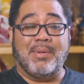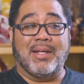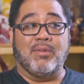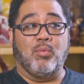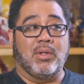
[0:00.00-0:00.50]

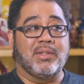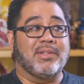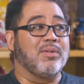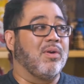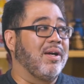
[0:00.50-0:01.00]
make the
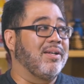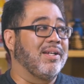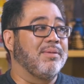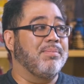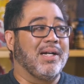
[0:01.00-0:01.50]
worst drawing
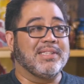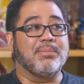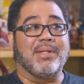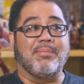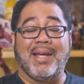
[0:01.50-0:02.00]
I can
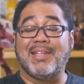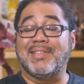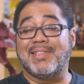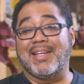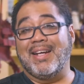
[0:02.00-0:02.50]
possibly make
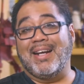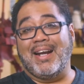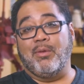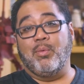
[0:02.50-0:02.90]
just to get it out of the